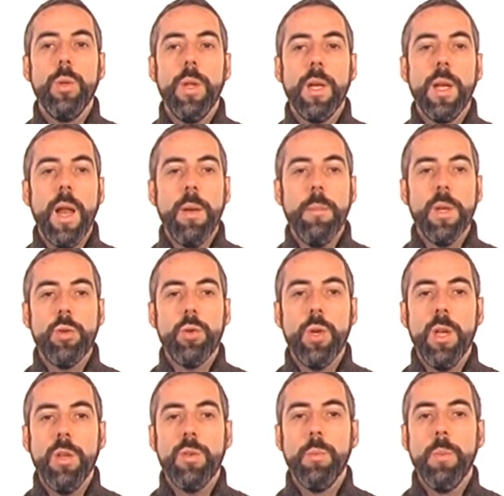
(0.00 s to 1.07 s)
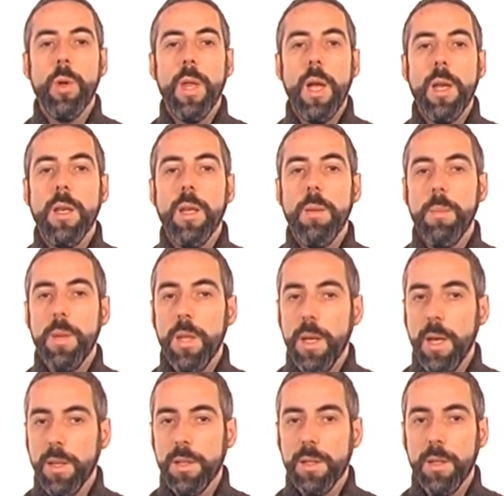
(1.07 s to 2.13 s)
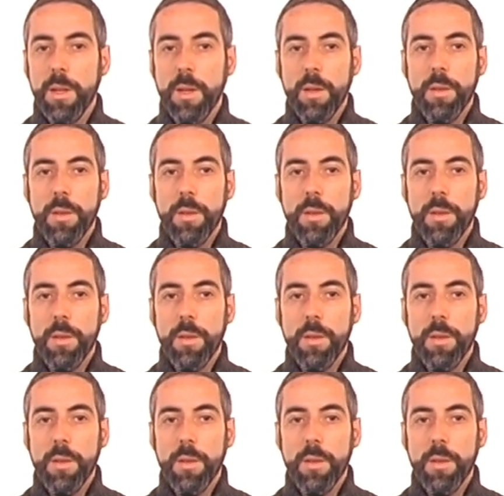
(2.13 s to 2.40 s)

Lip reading: to the climate change modeling in MEDEAS.